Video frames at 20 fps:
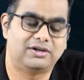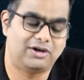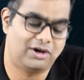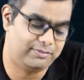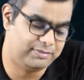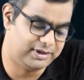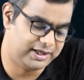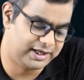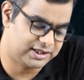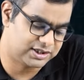
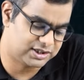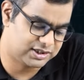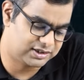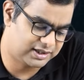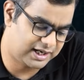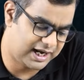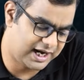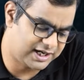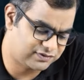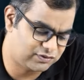obligation,
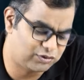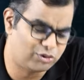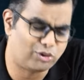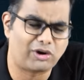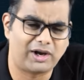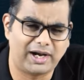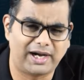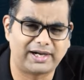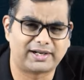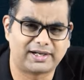cash flow
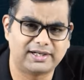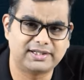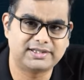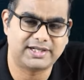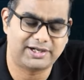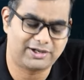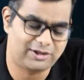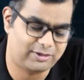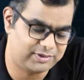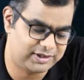collateralized
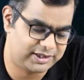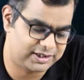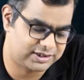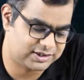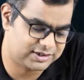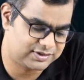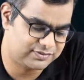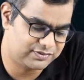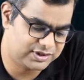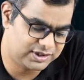debt
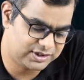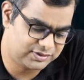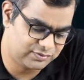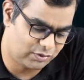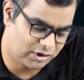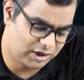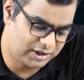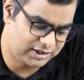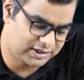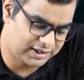obligations, which is
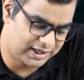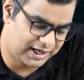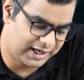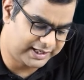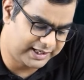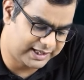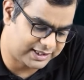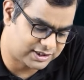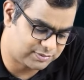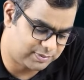what I
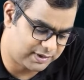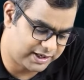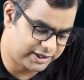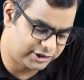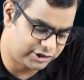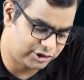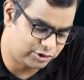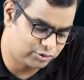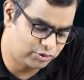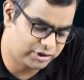
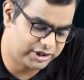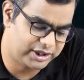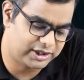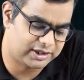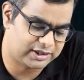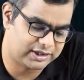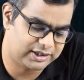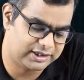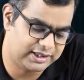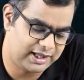explained to you
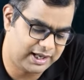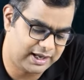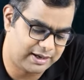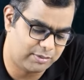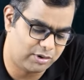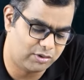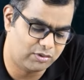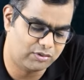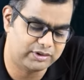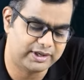here in the
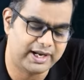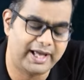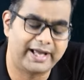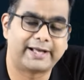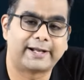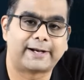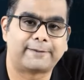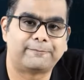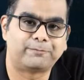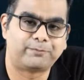above
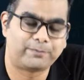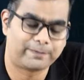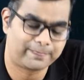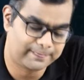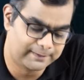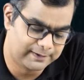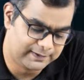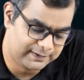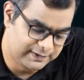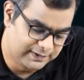diagram,
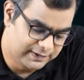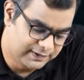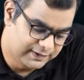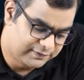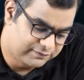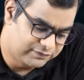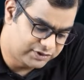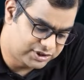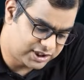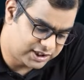
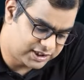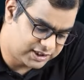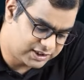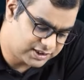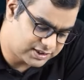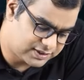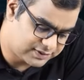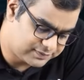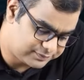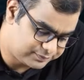which
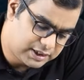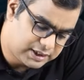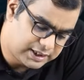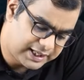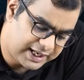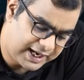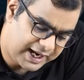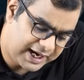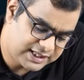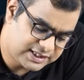is
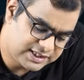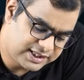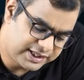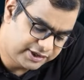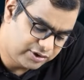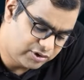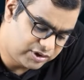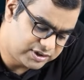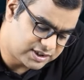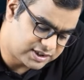cash
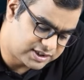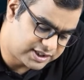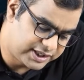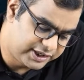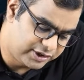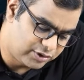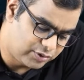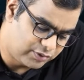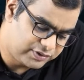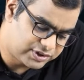CDO is a
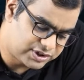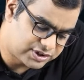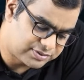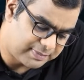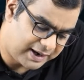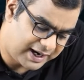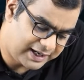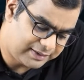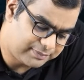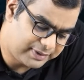CDO which is
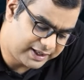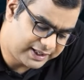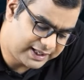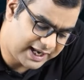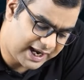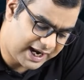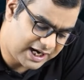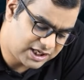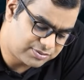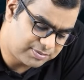backed by
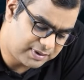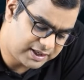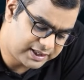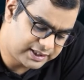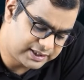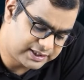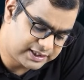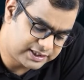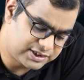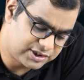cash
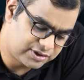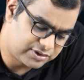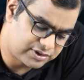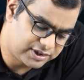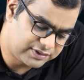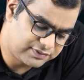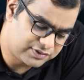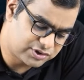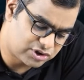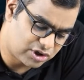market debt
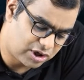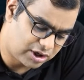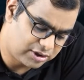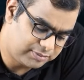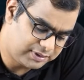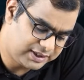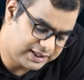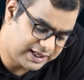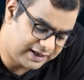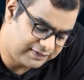security which
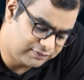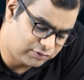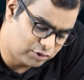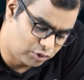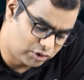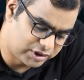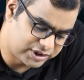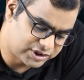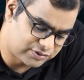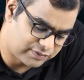normally have
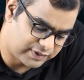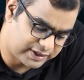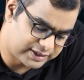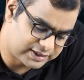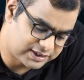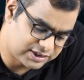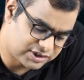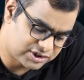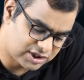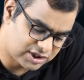low risk weight. This